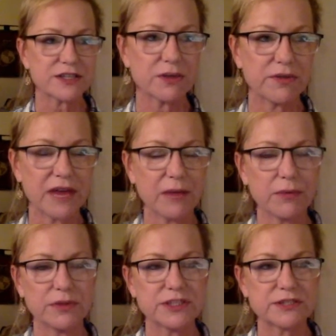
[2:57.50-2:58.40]
So that
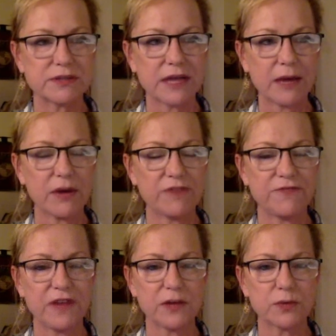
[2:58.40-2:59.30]
was how I
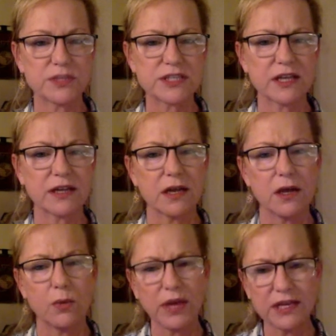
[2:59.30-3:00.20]
felt, was like,
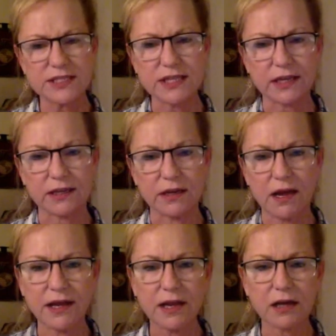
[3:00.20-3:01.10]
wait a second.
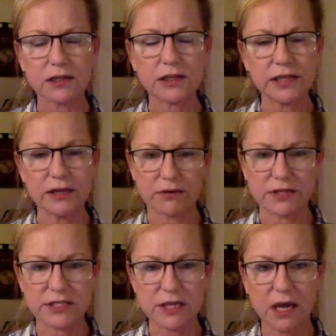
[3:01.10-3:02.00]
I got
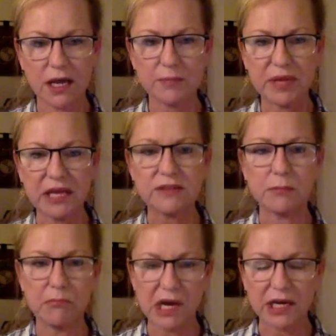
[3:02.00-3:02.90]
clearance. I paid
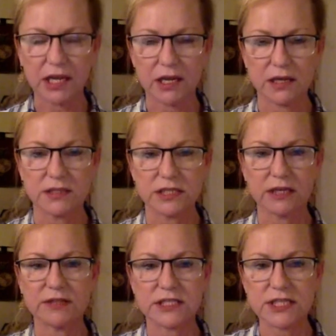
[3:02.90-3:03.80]
the money to
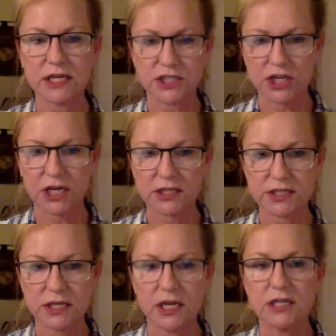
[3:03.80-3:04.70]
get the sec
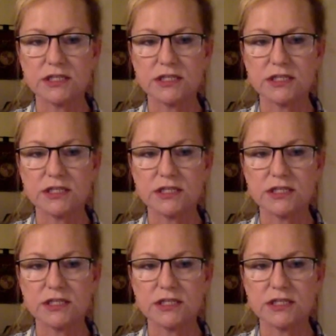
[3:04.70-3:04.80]
checks